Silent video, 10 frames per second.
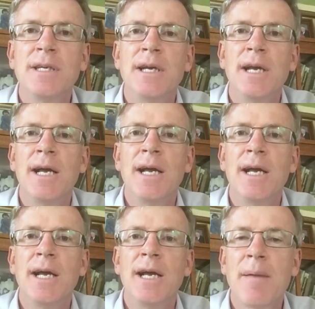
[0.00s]
and
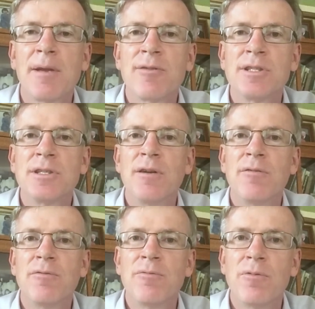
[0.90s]
economic
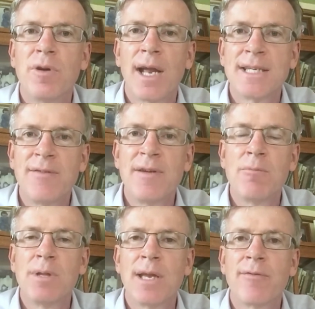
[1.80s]
activity
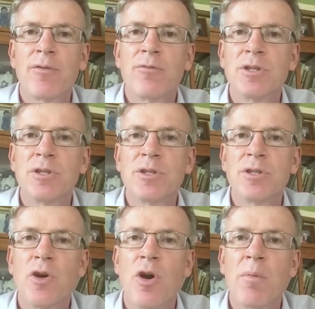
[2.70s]
will therefore return to
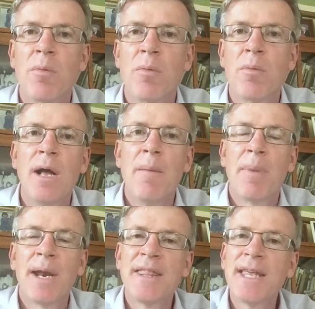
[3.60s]
normal.
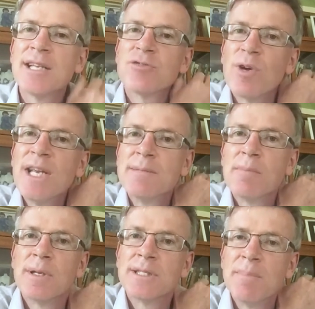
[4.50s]
But I think it's
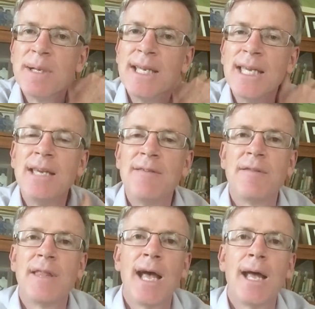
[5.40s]
reasonable to believe
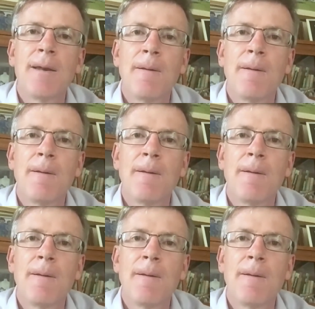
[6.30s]
that